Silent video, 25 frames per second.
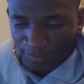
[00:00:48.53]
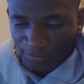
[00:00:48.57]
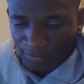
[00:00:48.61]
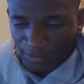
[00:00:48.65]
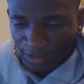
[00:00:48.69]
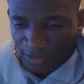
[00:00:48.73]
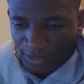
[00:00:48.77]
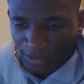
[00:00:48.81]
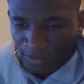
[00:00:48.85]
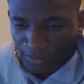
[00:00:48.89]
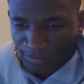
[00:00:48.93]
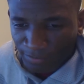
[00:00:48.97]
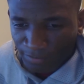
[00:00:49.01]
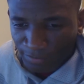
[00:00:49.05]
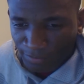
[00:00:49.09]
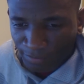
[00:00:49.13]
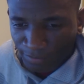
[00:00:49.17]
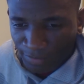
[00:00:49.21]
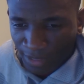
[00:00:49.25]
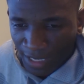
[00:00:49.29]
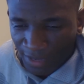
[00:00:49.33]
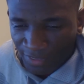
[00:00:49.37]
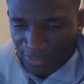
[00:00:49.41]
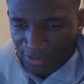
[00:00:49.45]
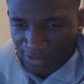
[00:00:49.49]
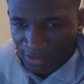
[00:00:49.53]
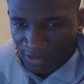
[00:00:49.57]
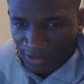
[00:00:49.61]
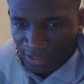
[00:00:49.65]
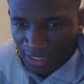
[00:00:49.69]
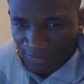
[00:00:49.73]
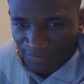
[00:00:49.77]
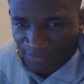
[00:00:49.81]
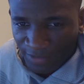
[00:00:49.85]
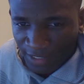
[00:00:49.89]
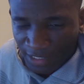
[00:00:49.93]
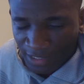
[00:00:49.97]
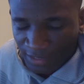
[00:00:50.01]
by the
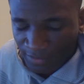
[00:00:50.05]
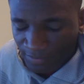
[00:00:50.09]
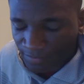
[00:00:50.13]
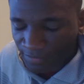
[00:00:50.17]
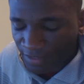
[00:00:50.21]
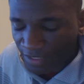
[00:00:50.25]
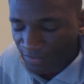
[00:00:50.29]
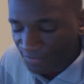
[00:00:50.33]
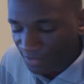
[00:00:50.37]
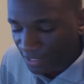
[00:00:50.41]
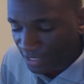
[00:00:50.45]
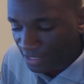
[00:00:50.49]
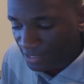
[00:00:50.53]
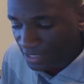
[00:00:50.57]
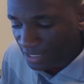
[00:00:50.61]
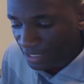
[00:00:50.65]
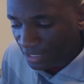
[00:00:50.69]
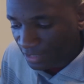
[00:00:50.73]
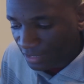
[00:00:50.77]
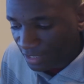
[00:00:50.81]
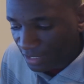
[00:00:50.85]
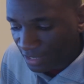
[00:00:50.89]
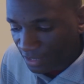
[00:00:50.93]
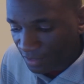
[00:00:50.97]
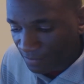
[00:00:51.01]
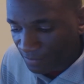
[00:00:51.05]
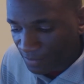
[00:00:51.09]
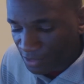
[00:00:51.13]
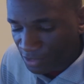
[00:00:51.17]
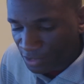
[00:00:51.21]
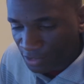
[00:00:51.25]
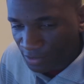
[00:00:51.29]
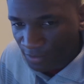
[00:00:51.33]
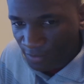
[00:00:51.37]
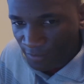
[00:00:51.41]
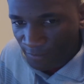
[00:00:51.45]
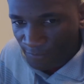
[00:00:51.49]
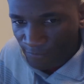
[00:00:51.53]
Nevada State Athletic
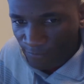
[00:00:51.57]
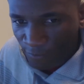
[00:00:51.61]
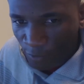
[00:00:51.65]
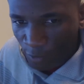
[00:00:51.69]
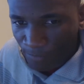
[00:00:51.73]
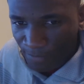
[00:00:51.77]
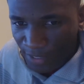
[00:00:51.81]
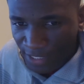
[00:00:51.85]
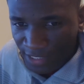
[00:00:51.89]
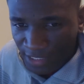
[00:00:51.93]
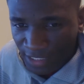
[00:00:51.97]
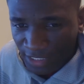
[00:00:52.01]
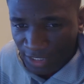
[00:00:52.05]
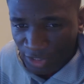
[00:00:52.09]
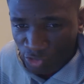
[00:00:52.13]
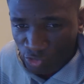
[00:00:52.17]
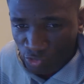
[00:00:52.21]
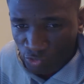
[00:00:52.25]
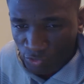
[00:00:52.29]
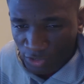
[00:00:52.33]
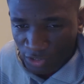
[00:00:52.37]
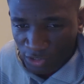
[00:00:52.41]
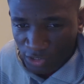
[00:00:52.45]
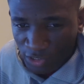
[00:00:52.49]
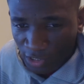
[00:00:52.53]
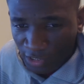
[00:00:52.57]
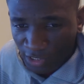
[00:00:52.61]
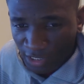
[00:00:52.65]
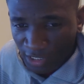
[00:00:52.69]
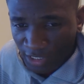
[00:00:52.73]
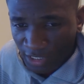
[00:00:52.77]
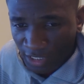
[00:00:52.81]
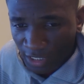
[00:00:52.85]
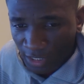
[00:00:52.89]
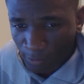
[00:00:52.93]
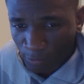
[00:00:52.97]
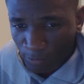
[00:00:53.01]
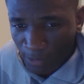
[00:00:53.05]
Commission for basically
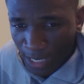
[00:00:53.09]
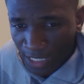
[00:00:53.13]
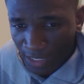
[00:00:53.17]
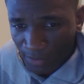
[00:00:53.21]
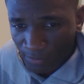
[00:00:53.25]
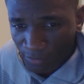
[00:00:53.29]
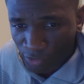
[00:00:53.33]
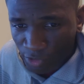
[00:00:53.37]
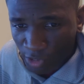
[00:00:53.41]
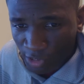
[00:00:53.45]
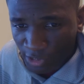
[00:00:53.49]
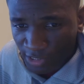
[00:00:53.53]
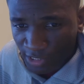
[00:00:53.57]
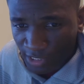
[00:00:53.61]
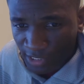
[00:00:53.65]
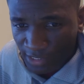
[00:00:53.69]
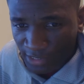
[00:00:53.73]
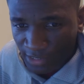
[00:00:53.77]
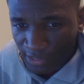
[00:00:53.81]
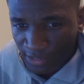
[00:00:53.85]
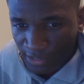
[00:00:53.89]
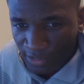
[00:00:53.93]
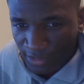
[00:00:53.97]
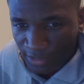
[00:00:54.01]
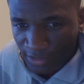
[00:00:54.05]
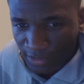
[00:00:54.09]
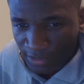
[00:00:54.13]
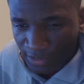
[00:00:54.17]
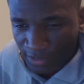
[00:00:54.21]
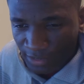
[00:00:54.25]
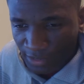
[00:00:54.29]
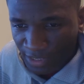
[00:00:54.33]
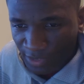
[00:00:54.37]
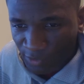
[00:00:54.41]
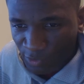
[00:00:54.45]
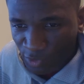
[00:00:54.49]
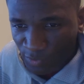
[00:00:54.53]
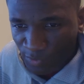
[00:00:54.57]
ducking a random drug test.
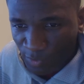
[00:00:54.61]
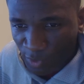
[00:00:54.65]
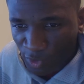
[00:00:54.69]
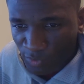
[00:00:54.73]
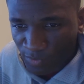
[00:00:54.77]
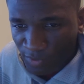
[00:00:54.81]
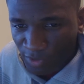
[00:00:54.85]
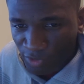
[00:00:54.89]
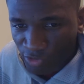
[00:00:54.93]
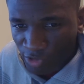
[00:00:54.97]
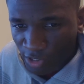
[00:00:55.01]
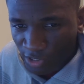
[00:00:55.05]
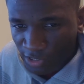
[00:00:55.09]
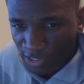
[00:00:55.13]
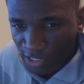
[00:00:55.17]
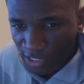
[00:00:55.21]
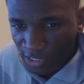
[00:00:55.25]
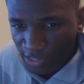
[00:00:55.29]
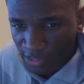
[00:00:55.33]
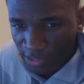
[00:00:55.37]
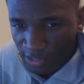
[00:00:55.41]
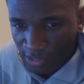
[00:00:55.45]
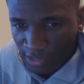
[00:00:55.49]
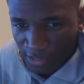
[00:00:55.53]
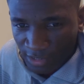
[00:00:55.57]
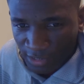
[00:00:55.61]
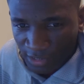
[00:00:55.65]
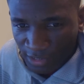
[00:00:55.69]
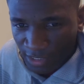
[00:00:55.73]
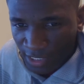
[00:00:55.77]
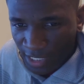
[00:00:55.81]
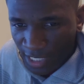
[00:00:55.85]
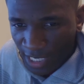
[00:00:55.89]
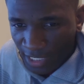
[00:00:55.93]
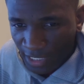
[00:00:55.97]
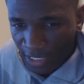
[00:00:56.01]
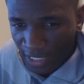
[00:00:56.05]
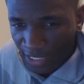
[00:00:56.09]
He was supposed to be drug tested, and he
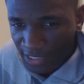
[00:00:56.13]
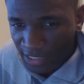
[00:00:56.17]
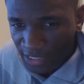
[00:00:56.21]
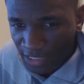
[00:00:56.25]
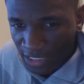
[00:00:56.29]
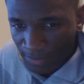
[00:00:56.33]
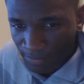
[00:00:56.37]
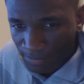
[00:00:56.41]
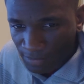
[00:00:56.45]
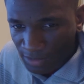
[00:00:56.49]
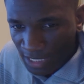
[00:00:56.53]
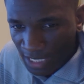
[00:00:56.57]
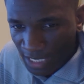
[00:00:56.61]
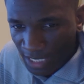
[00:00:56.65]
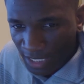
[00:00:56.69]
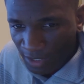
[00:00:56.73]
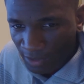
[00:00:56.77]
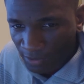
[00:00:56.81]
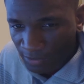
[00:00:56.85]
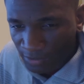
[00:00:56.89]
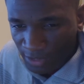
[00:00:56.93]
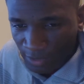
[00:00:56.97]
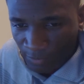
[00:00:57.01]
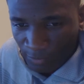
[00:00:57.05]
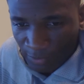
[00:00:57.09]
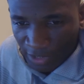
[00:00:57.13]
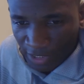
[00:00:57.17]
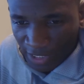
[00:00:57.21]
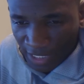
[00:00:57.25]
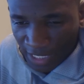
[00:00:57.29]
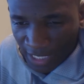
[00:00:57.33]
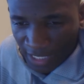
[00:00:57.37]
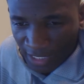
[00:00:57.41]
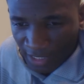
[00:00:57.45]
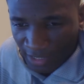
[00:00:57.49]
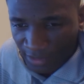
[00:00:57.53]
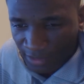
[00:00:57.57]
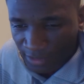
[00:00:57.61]
kind of like skipped town, did what he
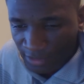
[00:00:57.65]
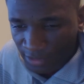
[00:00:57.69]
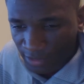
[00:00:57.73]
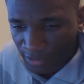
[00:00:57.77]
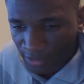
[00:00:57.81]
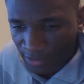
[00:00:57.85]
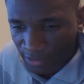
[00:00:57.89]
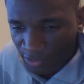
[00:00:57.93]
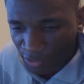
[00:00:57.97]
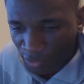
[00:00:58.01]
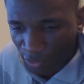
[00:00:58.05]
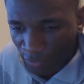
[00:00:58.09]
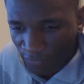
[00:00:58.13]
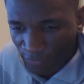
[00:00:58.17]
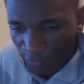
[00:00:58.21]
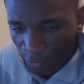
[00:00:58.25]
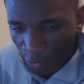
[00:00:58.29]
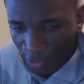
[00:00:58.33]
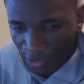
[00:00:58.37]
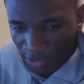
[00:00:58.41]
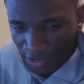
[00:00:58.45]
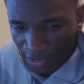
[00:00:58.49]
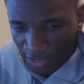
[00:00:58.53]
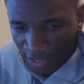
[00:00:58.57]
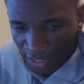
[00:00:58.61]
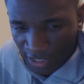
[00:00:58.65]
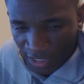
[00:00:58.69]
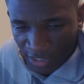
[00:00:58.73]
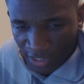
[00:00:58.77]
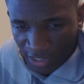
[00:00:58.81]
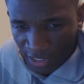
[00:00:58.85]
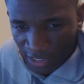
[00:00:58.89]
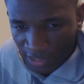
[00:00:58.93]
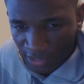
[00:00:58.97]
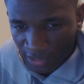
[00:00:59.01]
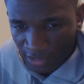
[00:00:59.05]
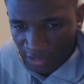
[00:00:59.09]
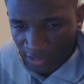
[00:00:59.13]
can to avoid getting
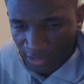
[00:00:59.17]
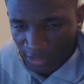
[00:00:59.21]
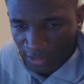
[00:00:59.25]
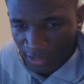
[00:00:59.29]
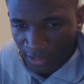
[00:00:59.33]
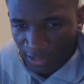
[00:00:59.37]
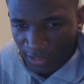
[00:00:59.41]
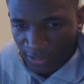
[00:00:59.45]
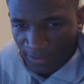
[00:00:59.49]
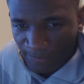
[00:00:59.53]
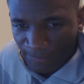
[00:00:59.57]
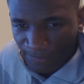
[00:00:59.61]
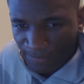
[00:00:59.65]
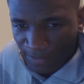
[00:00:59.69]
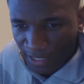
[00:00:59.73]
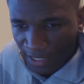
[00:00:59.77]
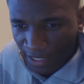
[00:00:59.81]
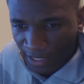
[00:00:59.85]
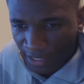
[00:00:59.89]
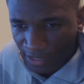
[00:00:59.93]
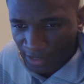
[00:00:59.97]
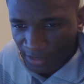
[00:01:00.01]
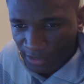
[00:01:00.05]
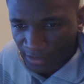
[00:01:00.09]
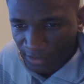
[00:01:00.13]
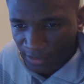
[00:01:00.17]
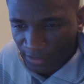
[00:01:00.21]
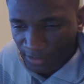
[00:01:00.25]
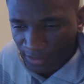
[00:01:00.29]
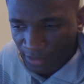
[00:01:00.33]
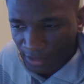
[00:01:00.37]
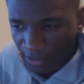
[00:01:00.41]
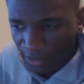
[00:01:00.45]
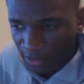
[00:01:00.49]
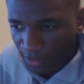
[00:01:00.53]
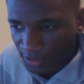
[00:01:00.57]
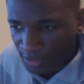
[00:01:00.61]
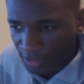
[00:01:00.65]
tested, and
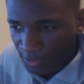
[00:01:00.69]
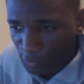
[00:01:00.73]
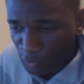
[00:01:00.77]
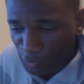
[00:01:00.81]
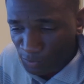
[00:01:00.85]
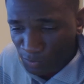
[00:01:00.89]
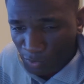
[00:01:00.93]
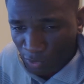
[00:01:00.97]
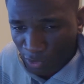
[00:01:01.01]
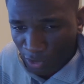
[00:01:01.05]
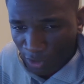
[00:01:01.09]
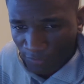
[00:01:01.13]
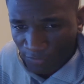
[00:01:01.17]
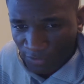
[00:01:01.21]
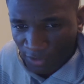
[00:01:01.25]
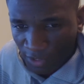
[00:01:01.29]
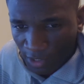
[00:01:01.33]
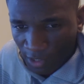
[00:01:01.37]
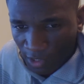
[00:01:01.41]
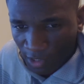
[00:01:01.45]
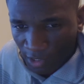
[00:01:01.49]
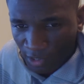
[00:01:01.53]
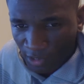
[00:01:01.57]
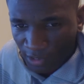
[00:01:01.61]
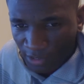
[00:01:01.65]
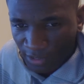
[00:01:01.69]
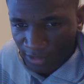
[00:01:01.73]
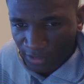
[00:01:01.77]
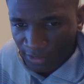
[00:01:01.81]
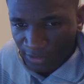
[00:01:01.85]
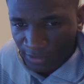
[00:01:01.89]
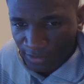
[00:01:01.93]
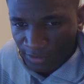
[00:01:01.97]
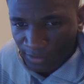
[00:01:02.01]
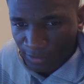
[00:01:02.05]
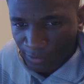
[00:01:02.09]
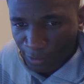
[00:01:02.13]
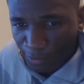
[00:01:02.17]
he was pulled off the card,
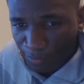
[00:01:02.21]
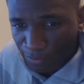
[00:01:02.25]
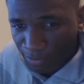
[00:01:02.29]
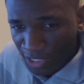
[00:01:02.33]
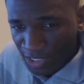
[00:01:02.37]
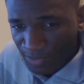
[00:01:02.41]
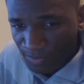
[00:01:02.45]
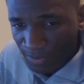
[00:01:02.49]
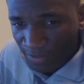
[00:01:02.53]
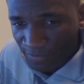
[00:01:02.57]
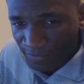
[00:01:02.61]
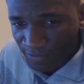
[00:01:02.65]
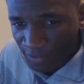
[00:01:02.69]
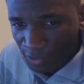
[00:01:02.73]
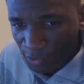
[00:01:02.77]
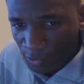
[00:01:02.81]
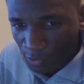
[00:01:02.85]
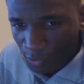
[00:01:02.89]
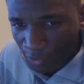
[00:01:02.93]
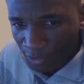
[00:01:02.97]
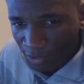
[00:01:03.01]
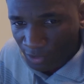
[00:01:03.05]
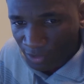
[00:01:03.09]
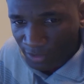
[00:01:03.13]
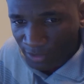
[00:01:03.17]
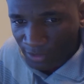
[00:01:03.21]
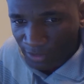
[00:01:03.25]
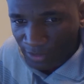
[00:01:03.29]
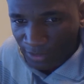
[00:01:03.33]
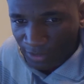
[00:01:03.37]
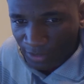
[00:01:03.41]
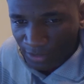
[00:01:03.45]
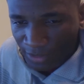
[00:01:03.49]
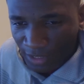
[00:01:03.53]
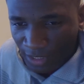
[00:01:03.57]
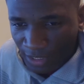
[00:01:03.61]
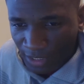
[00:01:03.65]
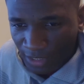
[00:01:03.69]
replaced by Vitor,
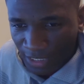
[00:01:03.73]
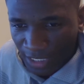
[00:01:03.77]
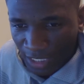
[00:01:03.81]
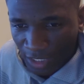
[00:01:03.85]
and